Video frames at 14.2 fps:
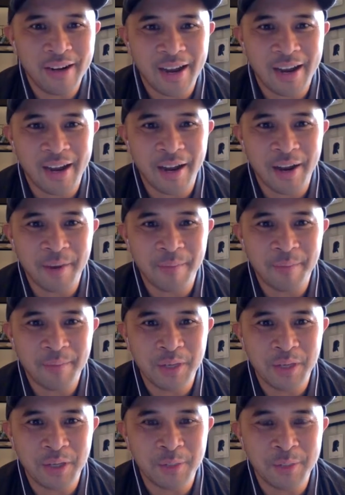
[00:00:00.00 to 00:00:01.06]
Um, you
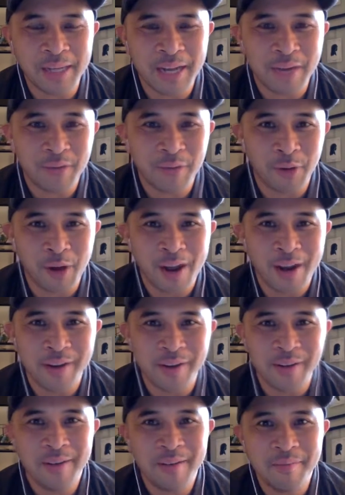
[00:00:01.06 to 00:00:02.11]
know, it's been kind of forgotten,